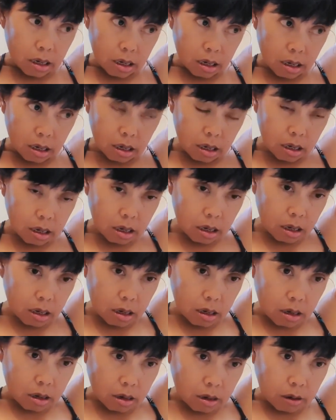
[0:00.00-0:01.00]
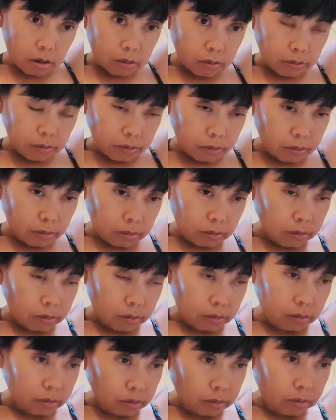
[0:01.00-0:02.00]

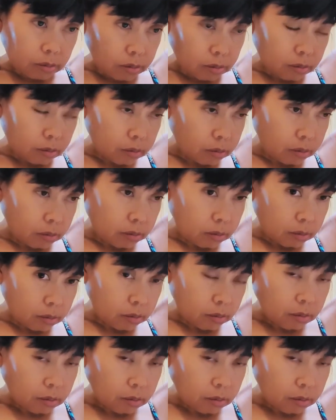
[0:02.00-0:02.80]
[no speech]